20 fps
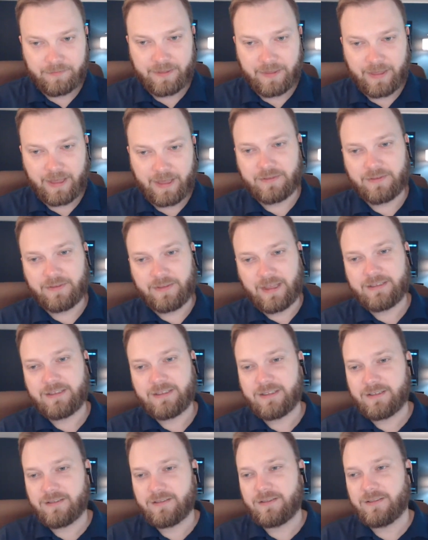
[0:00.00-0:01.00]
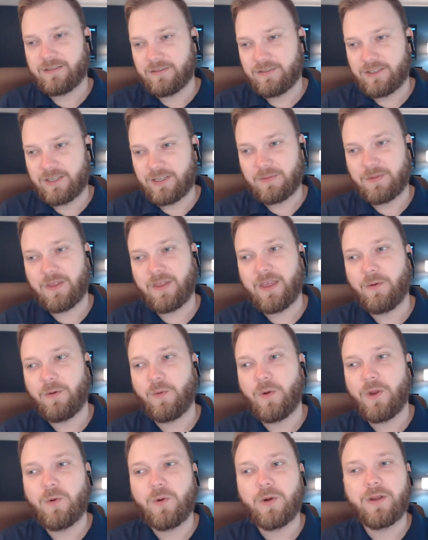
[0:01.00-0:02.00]
That's something that
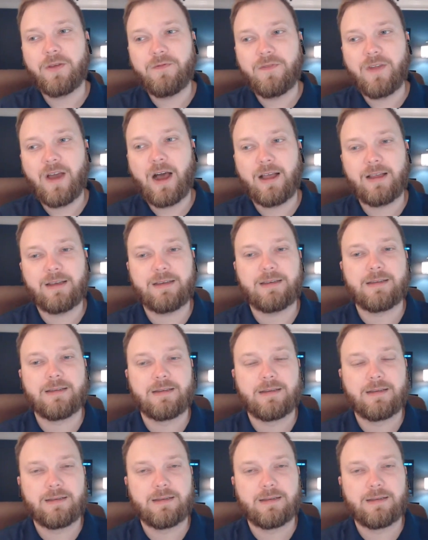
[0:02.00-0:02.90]
we would have not